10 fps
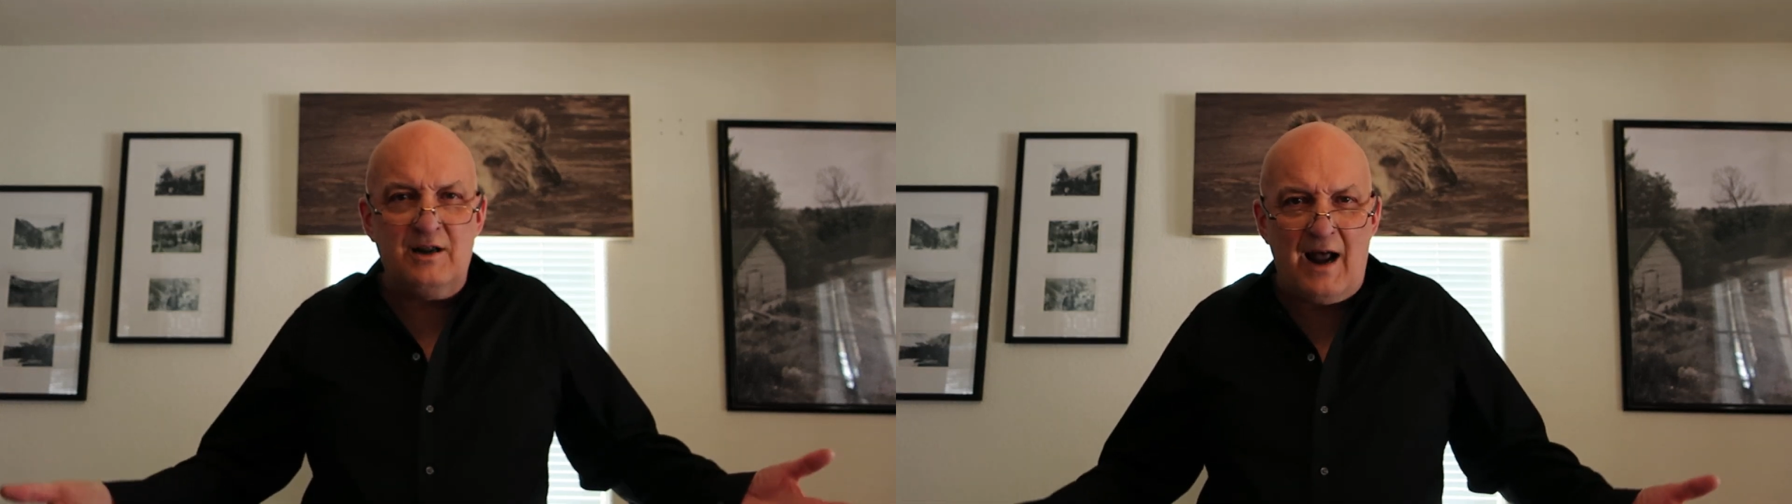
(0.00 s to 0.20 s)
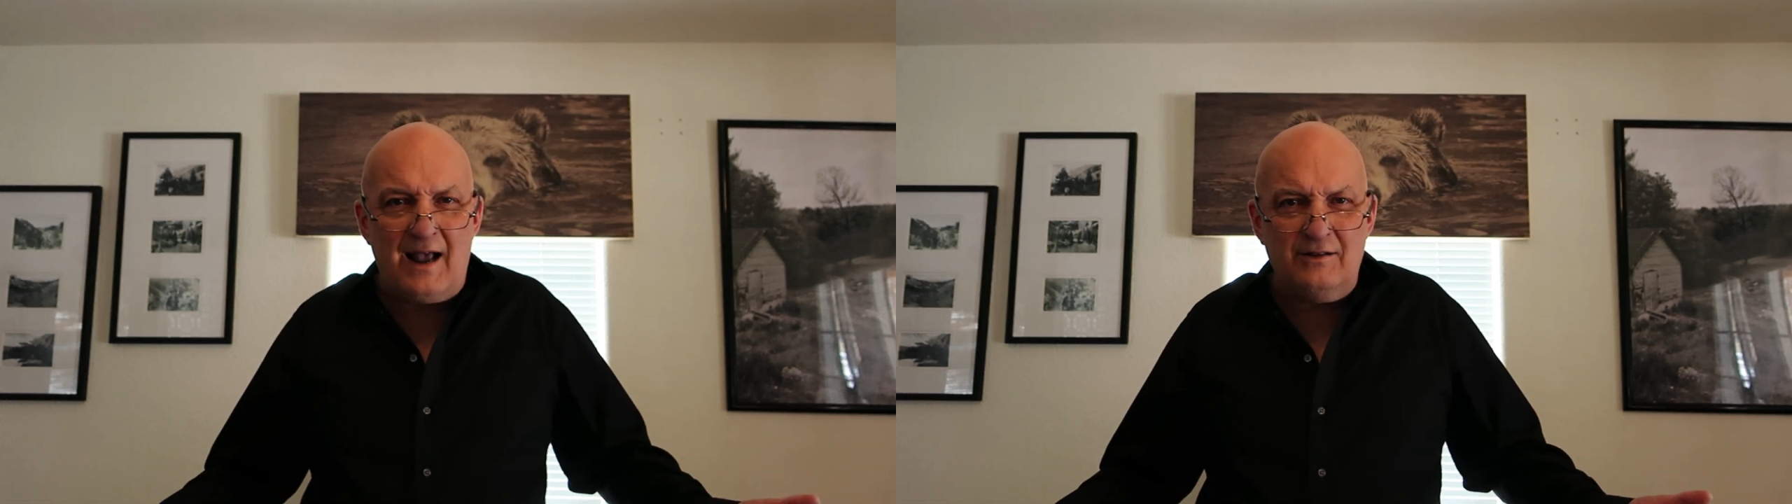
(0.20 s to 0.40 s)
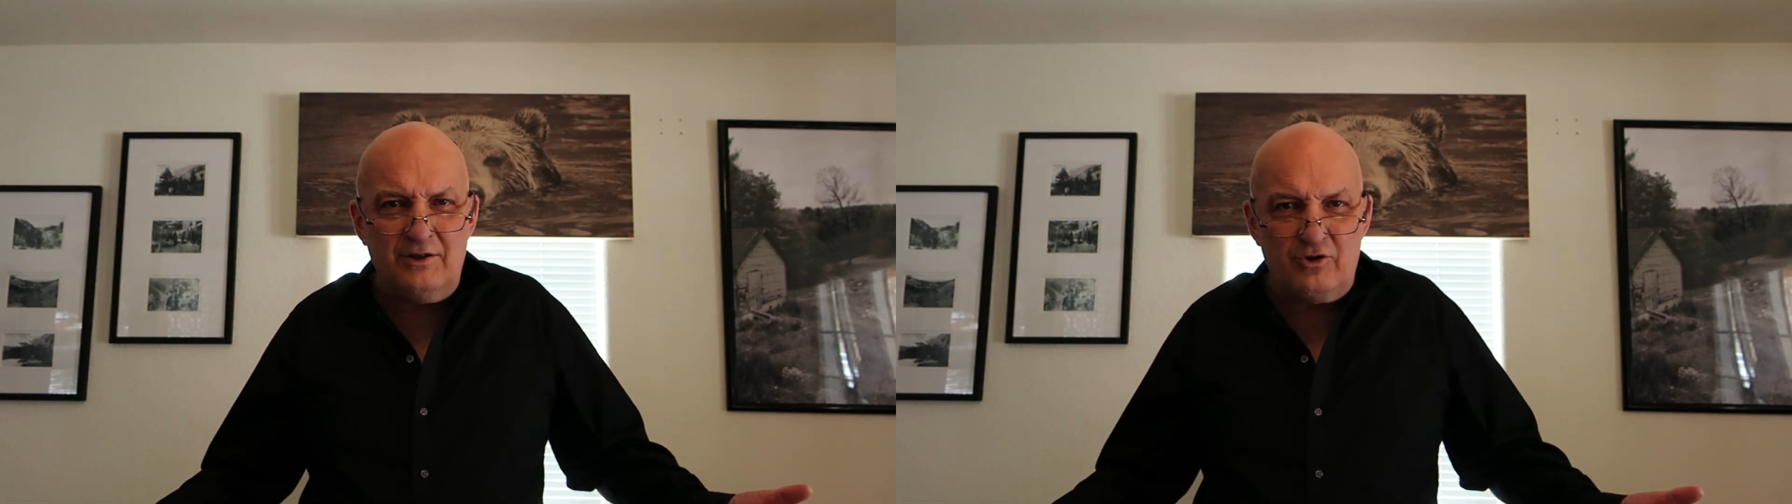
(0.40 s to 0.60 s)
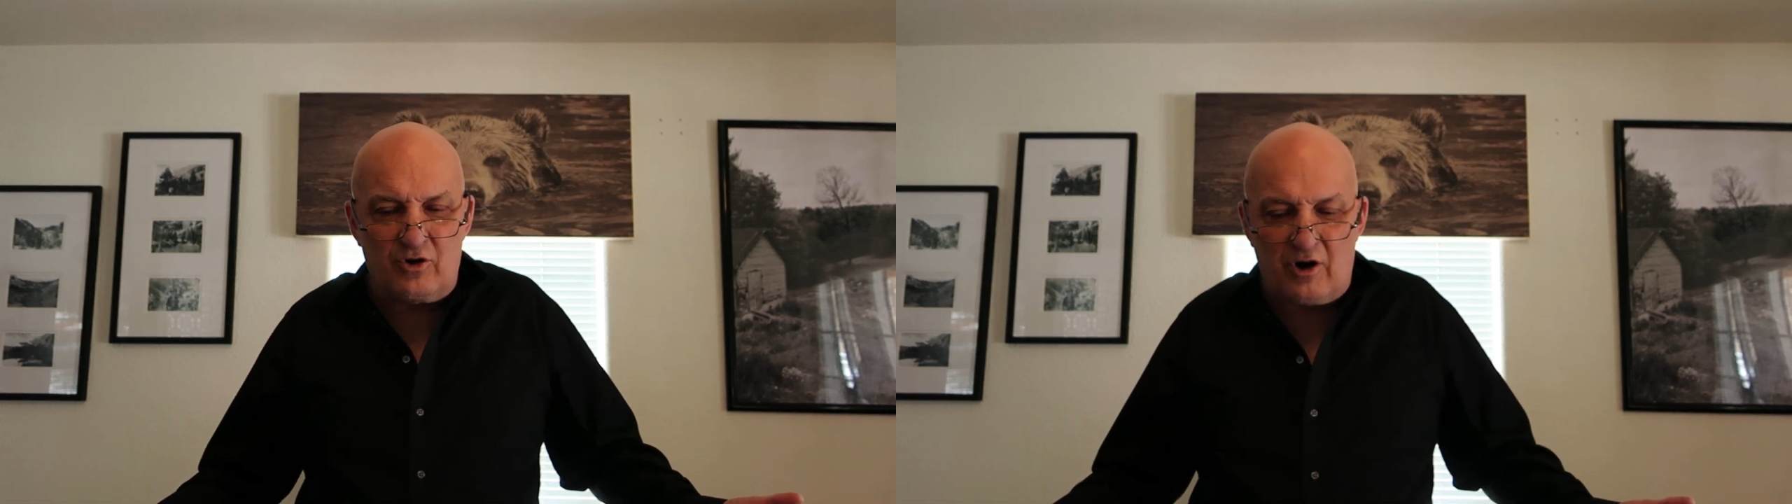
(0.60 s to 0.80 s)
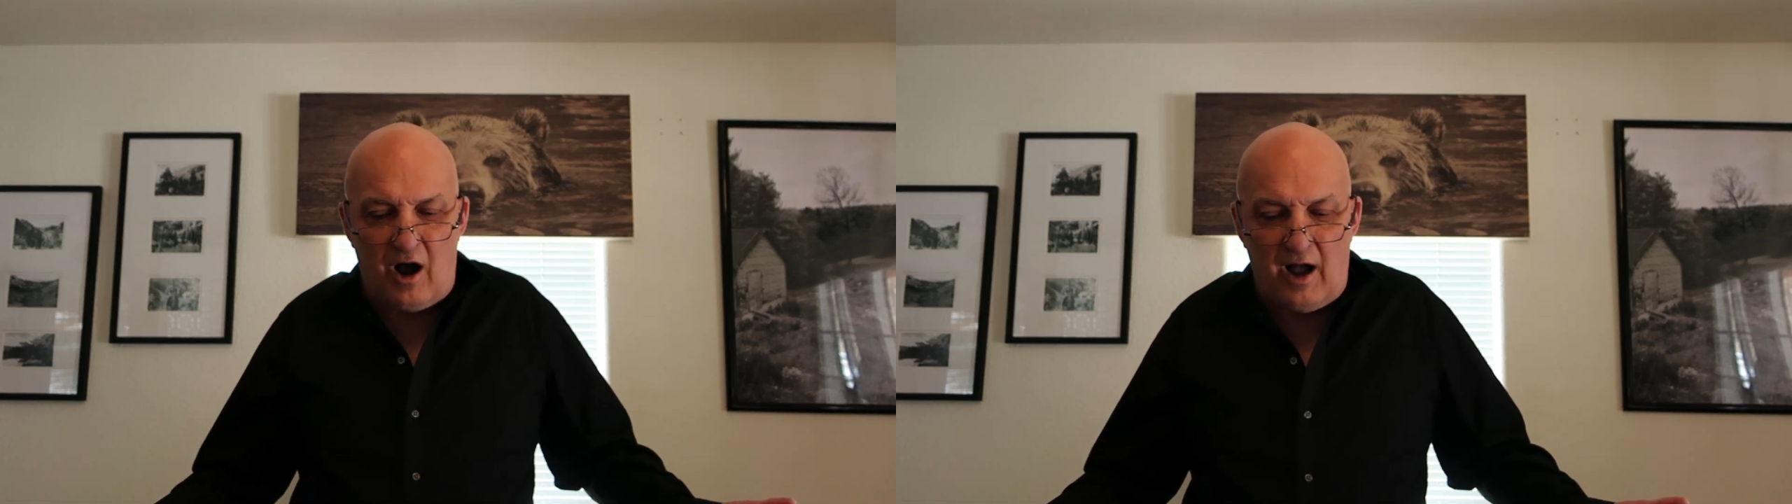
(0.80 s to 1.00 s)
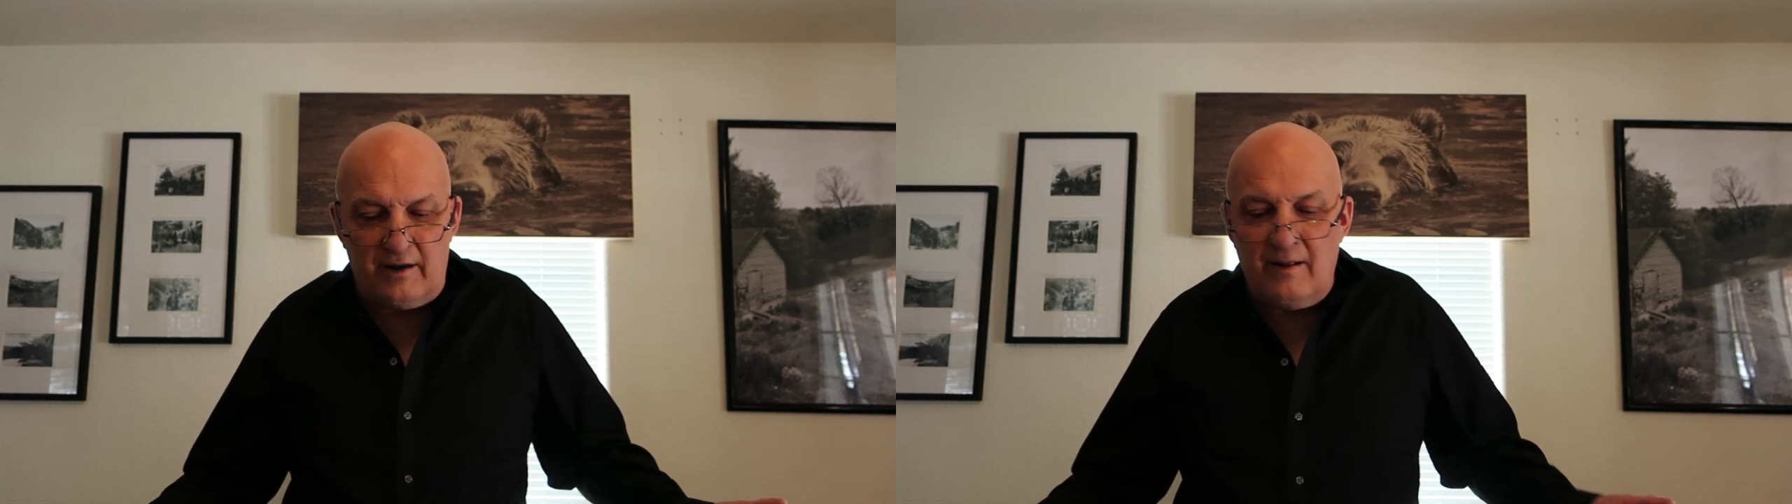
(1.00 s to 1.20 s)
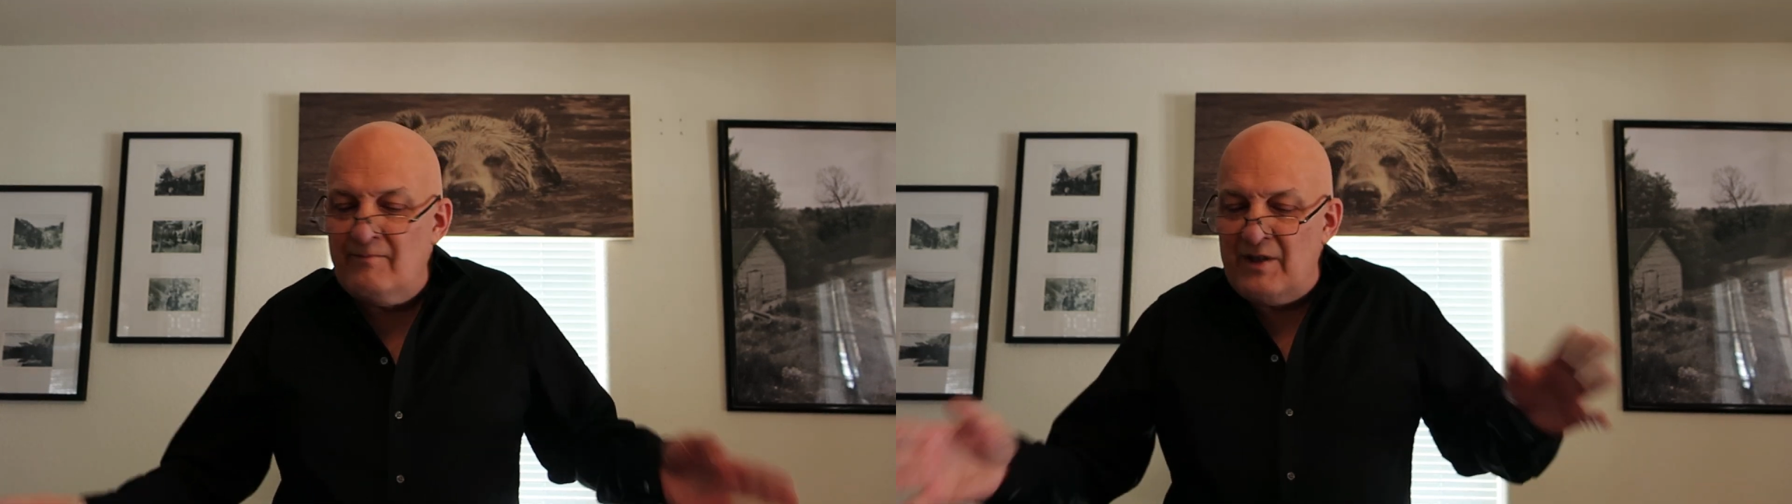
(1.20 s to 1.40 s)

and island are gone?